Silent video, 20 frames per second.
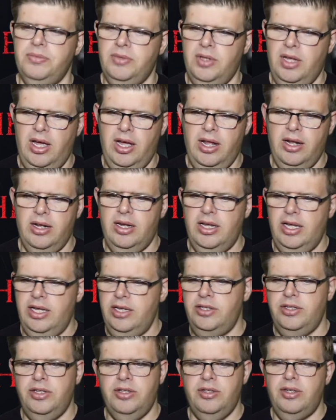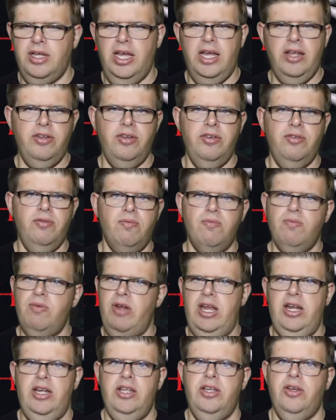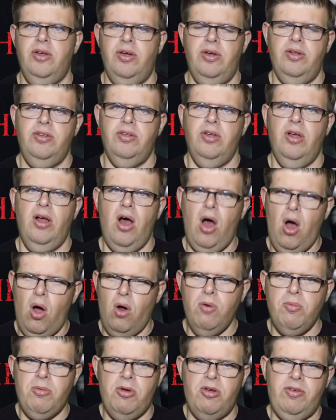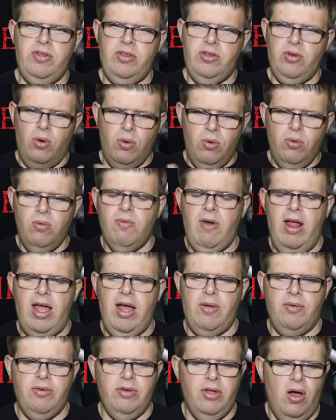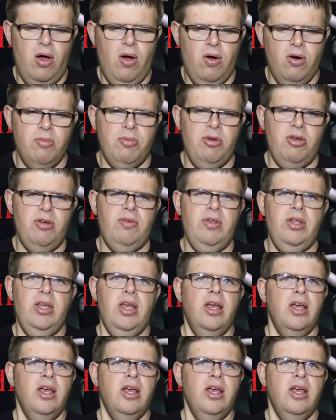And it's just really good horror movie. It's all round horror movie.